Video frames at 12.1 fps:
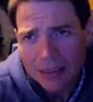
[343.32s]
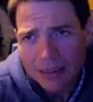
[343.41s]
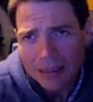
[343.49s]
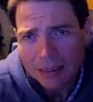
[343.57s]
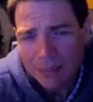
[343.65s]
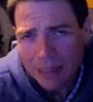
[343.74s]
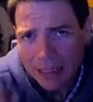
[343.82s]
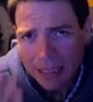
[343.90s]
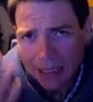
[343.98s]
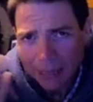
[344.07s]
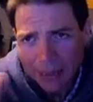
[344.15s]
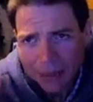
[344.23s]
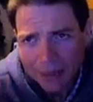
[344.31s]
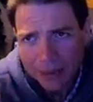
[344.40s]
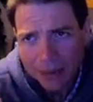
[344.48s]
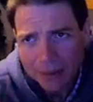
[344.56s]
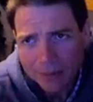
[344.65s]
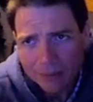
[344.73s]
Something that I'm
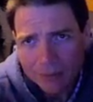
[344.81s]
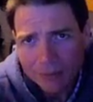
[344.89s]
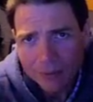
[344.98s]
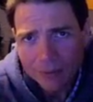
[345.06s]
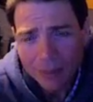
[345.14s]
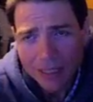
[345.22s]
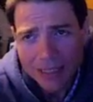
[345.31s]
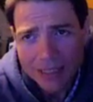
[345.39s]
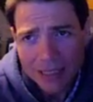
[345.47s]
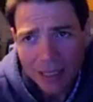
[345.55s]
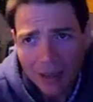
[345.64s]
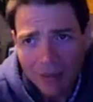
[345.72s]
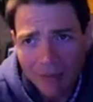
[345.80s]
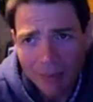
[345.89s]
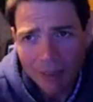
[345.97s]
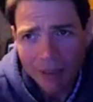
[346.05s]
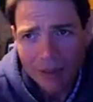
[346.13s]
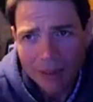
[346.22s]
hearing for myself,
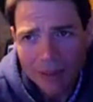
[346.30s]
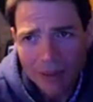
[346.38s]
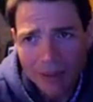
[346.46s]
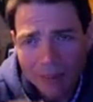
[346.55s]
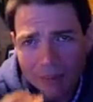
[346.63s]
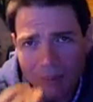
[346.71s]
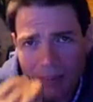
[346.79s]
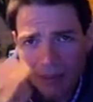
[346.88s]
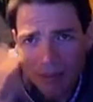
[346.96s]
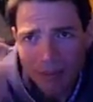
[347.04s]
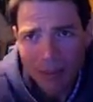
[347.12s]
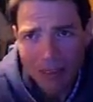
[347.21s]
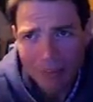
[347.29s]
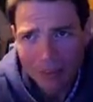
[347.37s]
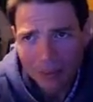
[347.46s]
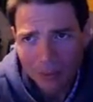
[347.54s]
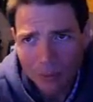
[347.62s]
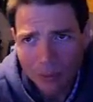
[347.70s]
but also it's
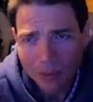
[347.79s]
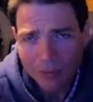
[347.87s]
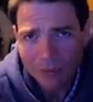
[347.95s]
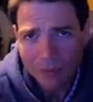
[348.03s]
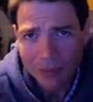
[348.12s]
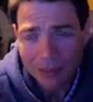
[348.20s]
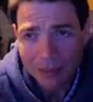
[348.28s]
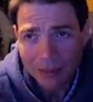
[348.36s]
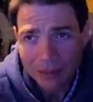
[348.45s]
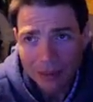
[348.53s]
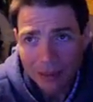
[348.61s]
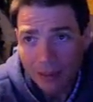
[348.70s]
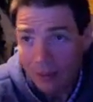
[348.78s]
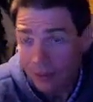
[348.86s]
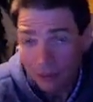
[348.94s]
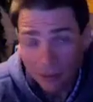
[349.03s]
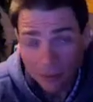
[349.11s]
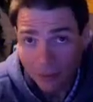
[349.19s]
becoming aware for me
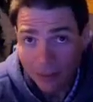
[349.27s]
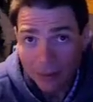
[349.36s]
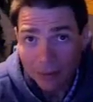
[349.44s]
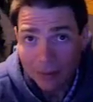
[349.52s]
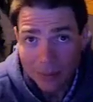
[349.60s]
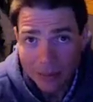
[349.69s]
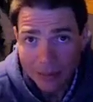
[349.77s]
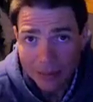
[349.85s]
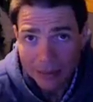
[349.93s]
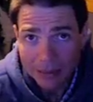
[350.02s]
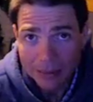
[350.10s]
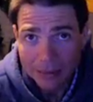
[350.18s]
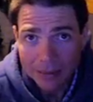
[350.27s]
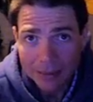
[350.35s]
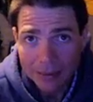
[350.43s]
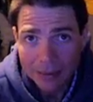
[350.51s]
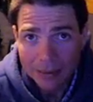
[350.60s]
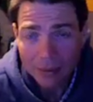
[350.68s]
around me,
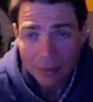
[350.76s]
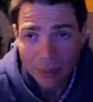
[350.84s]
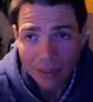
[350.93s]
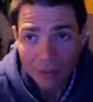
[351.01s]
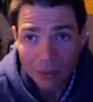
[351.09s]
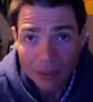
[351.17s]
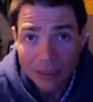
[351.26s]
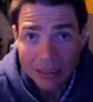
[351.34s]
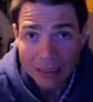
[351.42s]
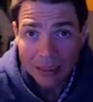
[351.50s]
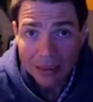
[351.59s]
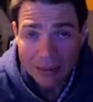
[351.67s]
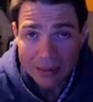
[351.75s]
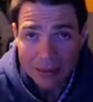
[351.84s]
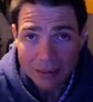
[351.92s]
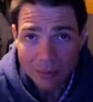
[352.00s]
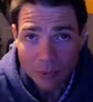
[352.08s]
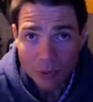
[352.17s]
and what I really think is
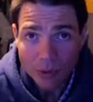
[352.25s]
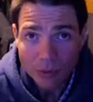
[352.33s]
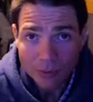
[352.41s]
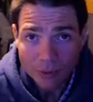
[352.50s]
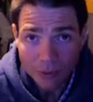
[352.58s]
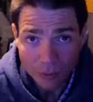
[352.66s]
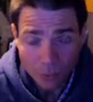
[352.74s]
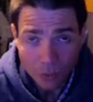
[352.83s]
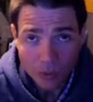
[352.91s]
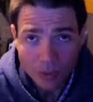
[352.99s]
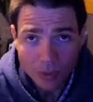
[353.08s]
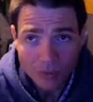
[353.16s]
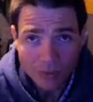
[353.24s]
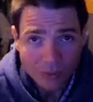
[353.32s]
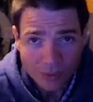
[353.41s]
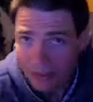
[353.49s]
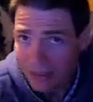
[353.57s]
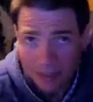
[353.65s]
important for the world, for
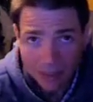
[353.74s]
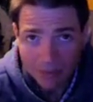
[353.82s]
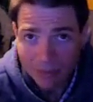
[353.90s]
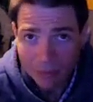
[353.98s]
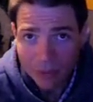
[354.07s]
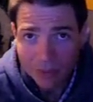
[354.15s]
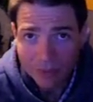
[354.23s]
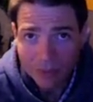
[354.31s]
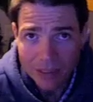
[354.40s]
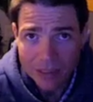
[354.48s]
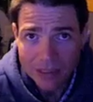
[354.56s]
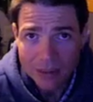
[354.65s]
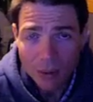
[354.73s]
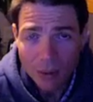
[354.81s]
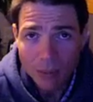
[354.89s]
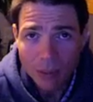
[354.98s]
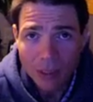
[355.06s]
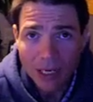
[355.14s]
each and every one of us to
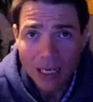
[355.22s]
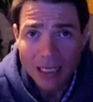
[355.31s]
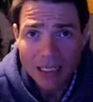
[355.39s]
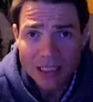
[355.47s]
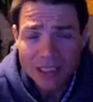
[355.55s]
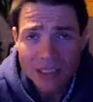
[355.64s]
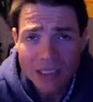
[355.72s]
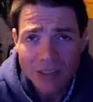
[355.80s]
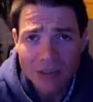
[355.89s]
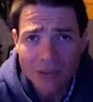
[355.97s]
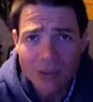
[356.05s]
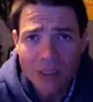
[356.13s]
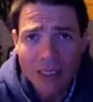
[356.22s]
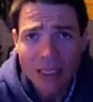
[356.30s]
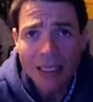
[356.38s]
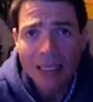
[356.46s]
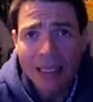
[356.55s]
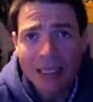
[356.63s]
open our eyes to,
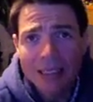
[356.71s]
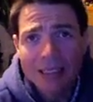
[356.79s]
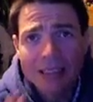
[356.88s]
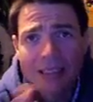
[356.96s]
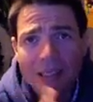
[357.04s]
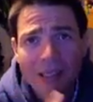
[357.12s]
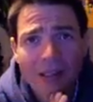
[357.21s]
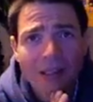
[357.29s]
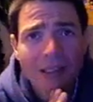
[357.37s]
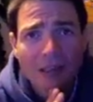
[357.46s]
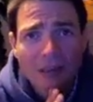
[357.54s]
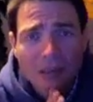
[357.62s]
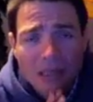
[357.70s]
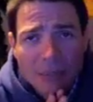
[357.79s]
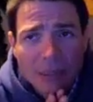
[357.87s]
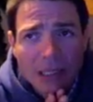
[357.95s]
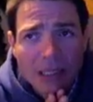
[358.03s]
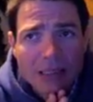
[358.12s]
is our inner
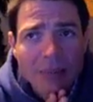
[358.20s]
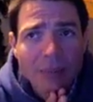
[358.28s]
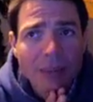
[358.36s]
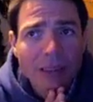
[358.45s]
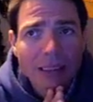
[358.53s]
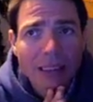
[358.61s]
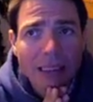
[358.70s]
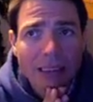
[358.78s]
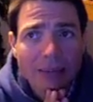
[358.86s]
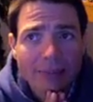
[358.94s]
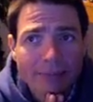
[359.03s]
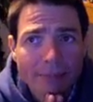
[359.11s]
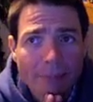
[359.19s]
responsibility.